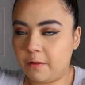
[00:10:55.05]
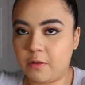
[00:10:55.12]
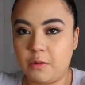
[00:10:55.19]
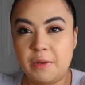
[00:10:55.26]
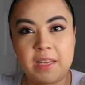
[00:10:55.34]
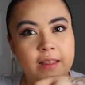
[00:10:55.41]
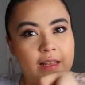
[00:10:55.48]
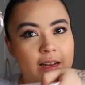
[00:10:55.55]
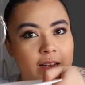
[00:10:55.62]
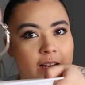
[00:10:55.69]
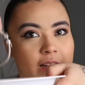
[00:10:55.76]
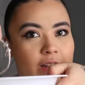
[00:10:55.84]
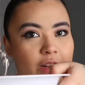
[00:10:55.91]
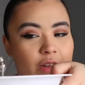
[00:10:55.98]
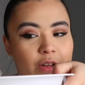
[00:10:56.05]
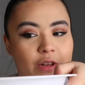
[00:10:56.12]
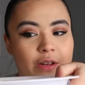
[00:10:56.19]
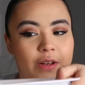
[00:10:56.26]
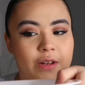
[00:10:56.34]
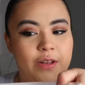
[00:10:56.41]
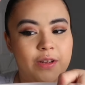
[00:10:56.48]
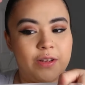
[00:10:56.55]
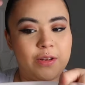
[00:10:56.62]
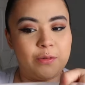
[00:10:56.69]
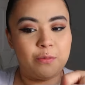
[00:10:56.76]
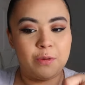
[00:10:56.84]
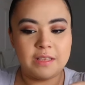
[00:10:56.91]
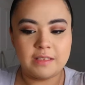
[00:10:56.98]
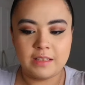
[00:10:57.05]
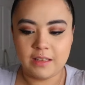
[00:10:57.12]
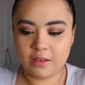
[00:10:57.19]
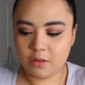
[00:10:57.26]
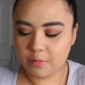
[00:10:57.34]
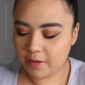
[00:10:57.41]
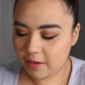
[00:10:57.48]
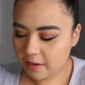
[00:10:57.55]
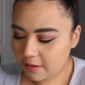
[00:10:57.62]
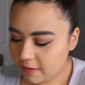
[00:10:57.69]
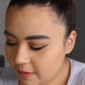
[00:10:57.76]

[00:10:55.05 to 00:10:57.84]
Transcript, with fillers: so we can let it rinse a little bit.